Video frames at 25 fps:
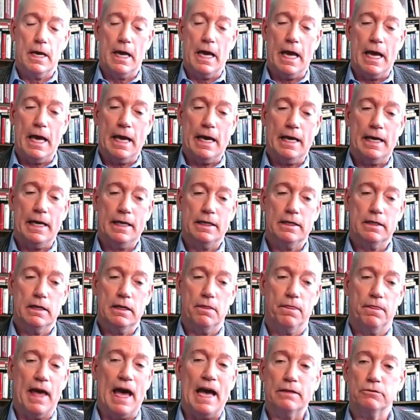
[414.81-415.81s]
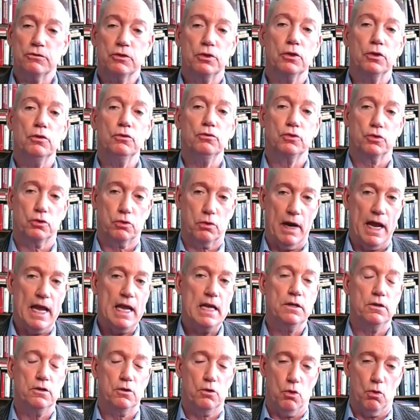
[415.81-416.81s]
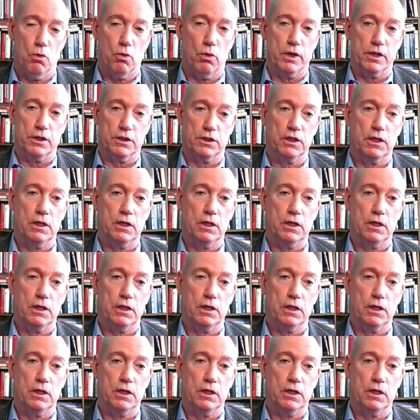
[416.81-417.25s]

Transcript: And that's who trained Corrie.